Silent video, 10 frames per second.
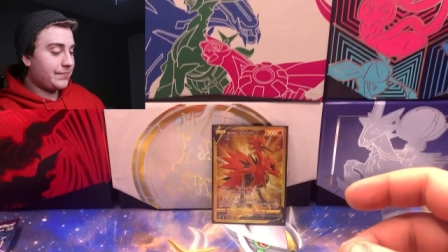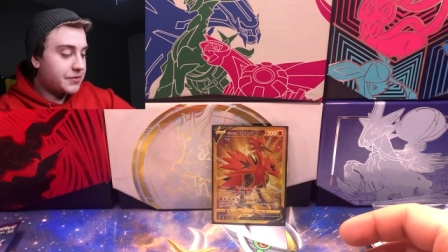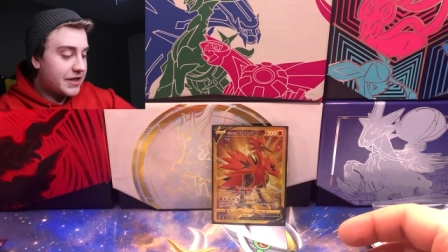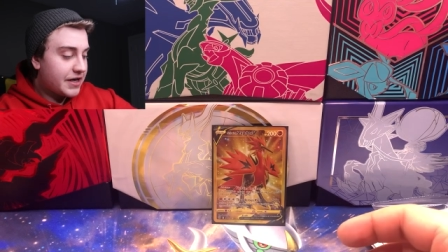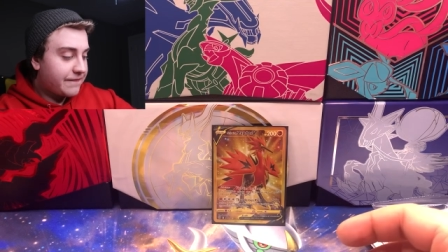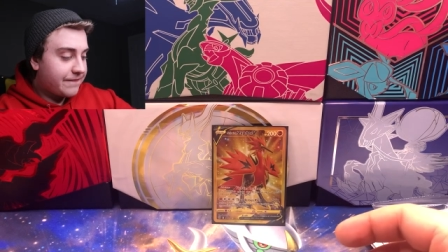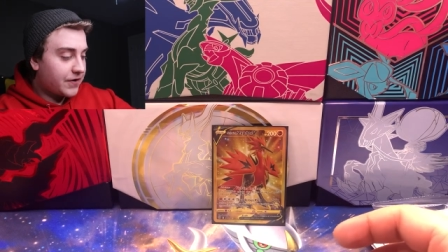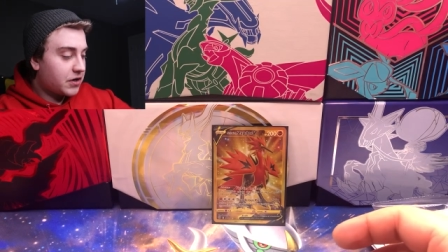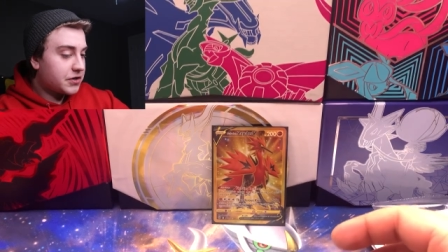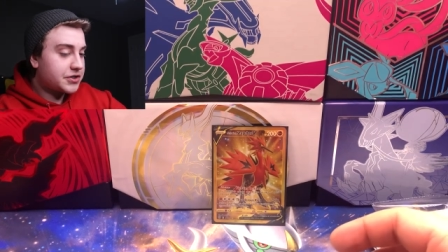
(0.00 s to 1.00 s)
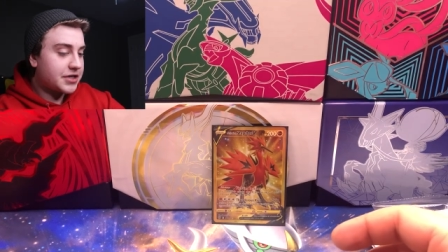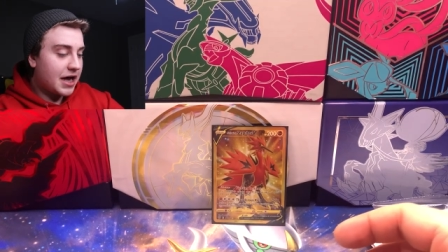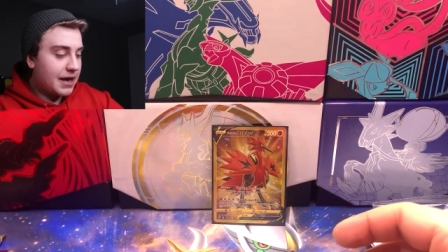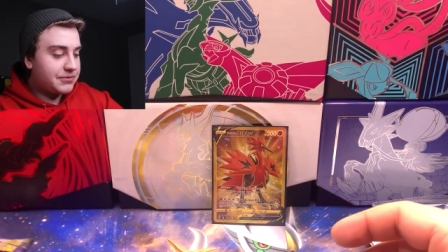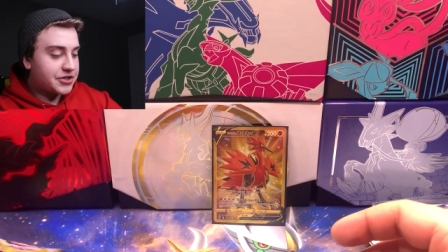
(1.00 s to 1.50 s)
So I think first,
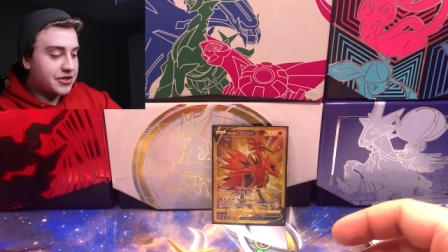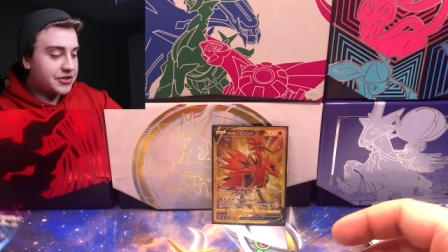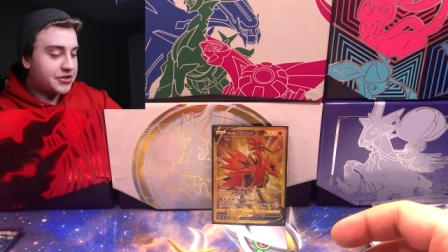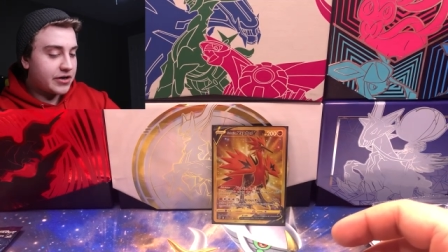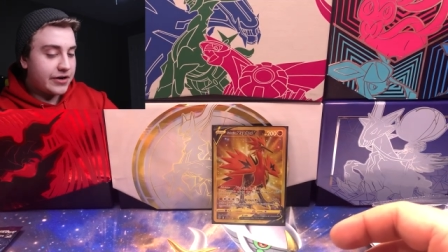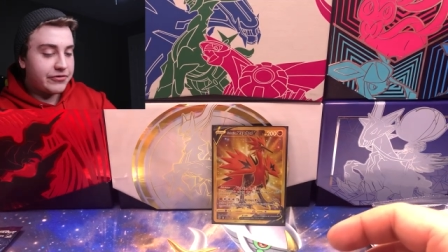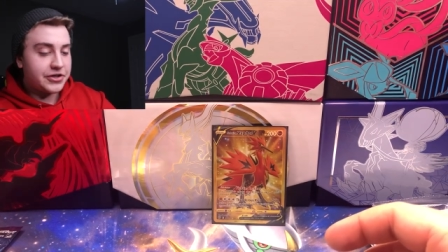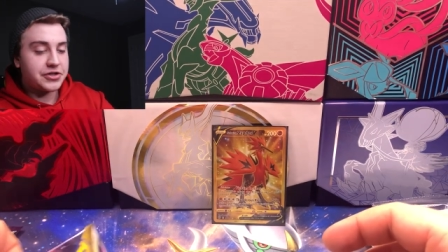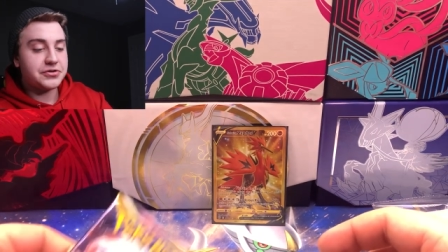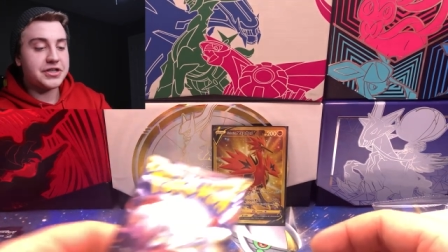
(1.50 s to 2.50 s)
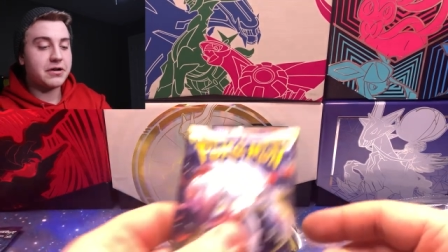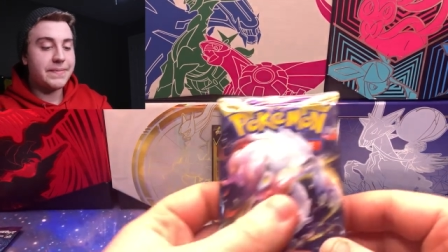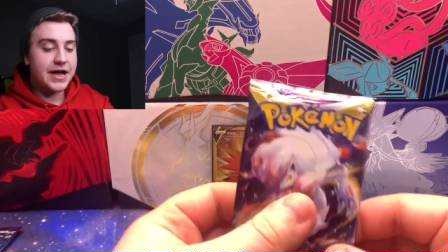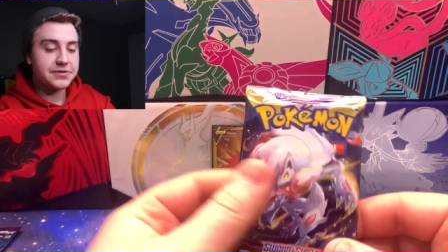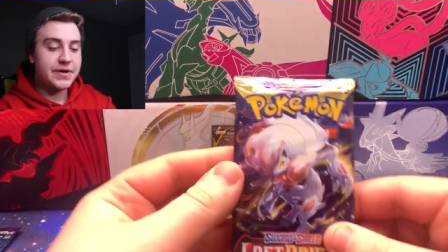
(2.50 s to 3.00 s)
I'm just gonna start off with the two single
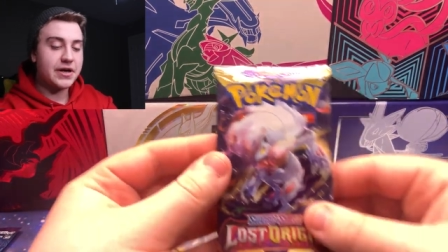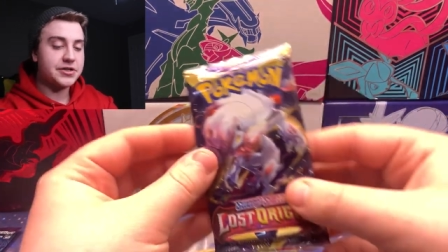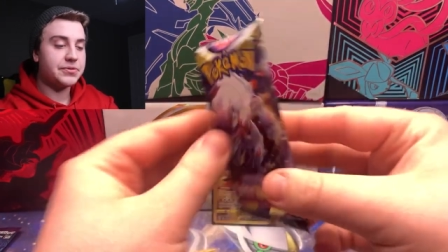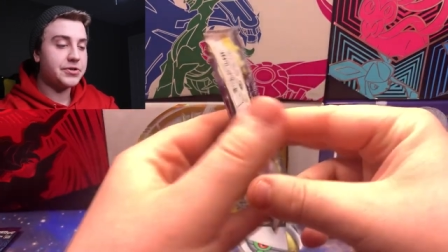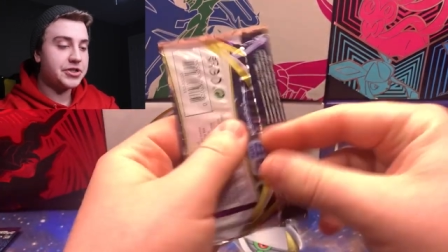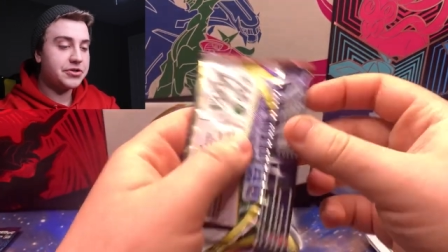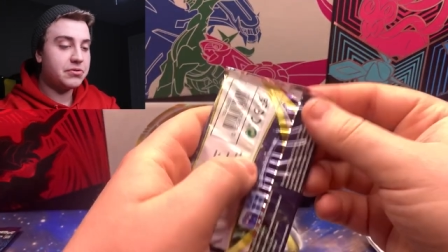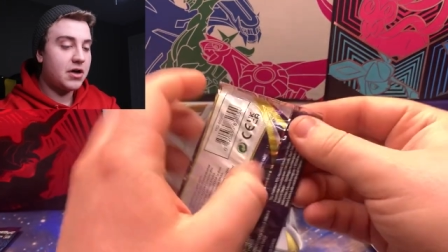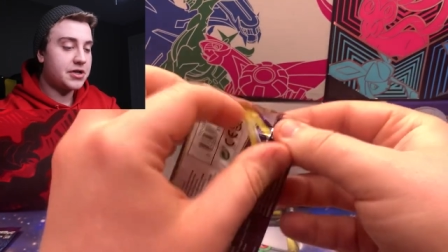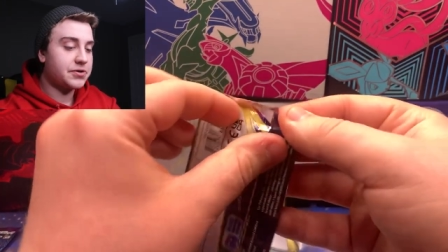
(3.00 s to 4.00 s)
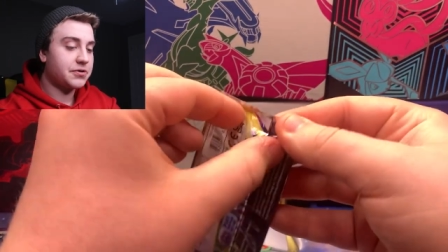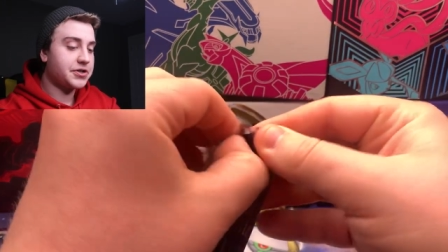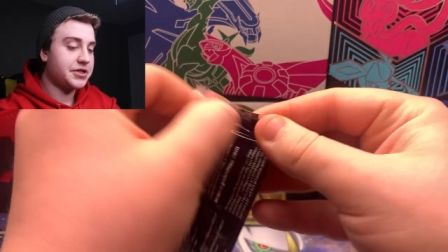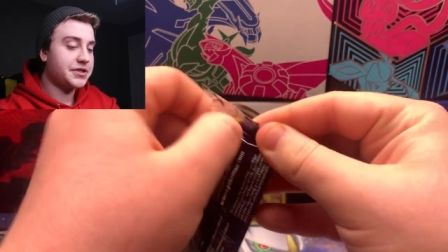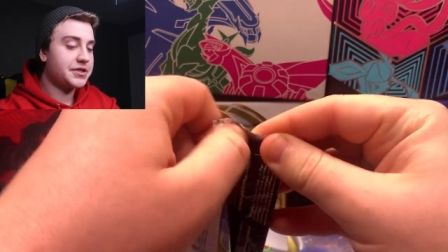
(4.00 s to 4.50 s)
packs we got, so we'll just do Lost
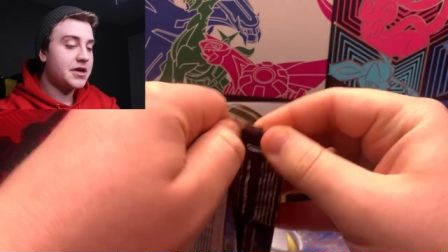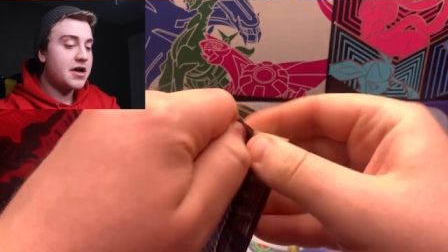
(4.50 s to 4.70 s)
Origins